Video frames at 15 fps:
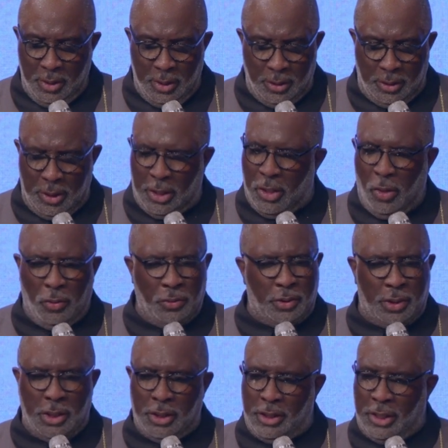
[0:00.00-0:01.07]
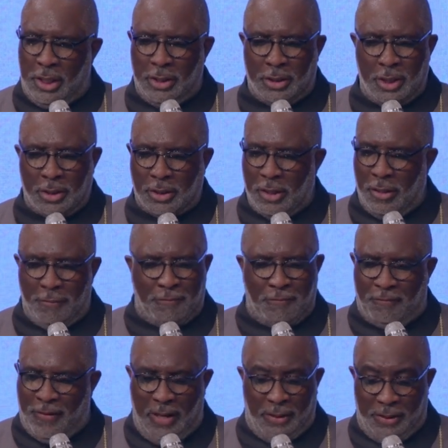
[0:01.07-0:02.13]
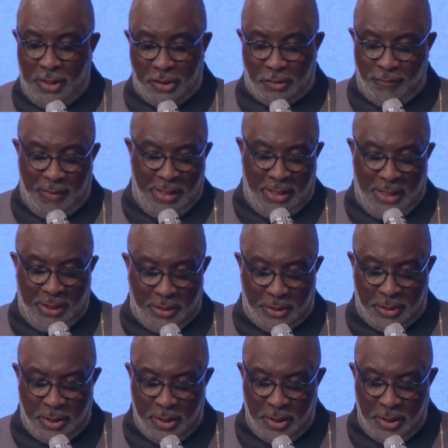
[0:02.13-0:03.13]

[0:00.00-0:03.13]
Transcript: She goes to Jesus. Her faith is released.